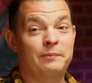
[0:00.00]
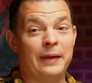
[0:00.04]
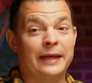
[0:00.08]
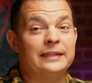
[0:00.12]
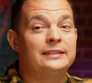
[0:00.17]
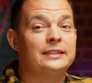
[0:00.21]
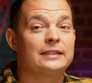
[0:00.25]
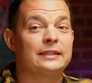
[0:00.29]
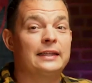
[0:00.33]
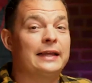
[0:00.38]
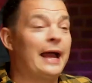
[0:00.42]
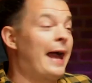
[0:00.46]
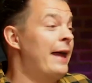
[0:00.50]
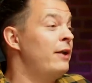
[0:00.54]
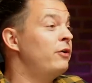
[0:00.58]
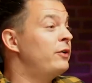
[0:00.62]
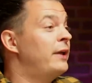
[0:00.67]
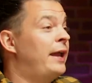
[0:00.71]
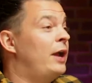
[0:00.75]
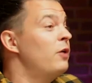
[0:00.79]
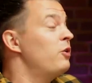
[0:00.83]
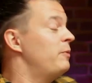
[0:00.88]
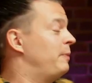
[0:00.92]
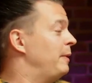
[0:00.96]
basically, "I don't
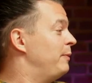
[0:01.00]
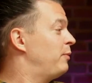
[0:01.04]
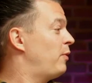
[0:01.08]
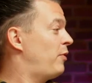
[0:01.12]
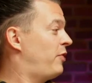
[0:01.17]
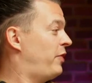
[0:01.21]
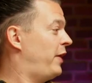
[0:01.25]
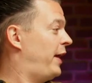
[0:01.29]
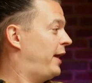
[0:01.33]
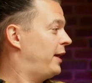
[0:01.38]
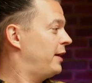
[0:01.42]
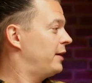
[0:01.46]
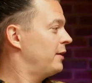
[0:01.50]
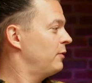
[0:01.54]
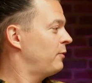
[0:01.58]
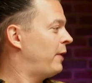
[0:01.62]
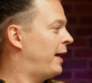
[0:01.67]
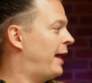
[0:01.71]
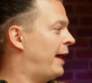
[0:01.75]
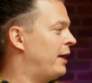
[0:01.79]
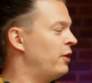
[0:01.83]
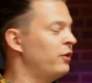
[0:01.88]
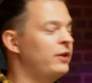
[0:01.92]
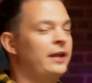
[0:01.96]
care what people think. Right?
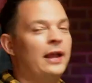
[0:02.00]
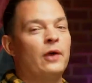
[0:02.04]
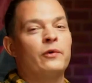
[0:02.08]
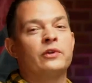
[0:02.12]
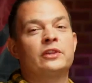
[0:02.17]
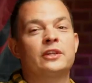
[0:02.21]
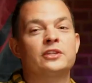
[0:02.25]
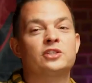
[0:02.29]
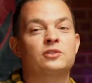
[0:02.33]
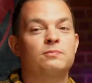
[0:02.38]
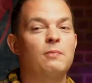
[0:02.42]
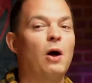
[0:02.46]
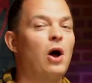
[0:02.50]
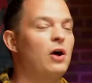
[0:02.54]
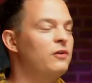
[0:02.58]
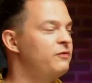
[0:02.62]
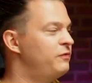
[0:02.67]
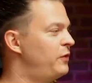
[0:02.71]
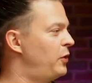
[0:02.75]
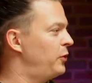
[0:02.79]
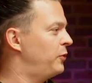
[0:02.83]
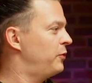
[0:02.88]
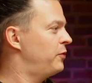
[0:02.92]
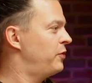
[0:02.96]
I don't care what the small
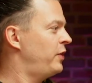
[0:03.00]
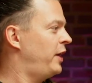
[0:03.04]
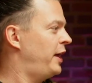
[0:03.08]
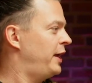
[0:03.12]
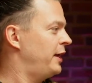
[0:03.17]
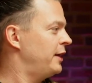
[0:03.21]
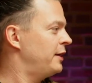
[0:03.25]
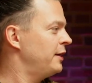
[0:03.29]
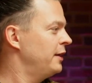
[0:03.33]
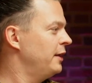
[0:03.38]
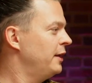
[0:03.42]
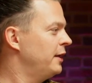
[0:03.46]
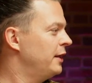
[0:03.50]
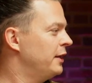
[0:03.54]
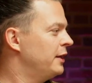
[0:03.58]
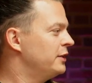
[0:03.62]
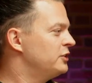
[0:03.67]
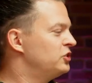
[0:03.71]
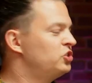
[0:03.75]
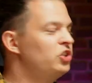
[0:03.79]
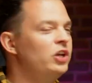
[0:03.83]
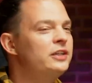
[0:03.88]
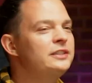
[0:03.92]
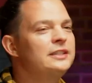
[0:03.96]
folk think."
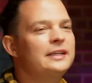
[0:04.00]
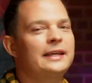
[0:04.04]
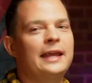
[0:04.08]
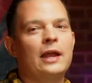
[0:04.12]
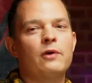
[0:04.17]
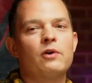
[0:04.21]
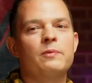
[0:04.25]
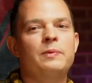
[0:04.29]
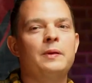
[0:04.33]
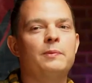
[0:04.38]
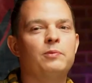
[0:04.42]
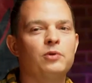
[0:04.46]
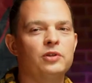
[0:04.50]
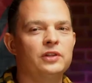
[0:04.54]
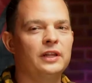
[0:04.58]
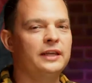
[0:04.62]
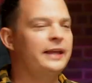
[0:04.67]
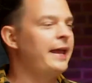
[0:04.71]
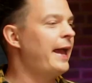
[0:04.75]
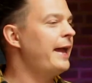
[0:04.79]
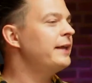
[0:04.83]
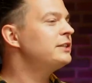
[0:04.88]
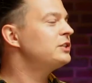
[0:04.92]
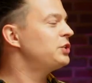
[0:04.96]
She doesn't care what people in the
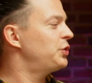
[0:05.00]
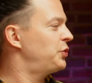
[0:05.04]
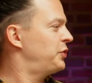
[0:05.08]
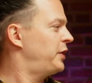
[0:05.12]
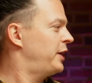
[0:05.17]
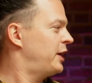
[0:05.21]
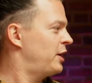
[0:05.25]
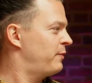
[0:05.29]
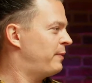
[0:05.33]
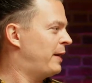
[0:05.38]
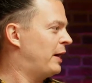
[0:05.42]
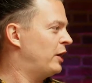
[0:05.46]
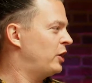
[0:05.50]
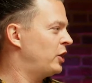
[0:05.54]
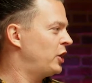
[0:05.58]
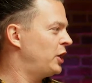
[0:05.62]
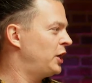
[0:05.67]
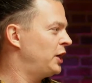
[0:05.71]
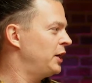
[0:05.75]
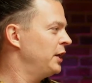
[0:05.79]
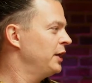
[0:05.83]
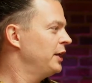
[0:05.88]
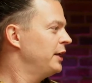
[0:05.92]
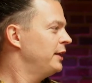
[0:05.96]
castle think about
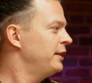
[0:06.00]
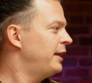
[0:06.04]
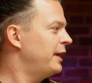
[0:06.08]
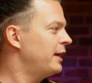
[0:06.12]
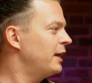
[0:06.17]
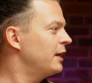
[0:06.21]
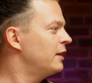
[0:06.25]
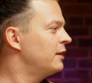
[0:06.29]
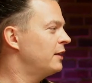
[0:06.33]
her. They can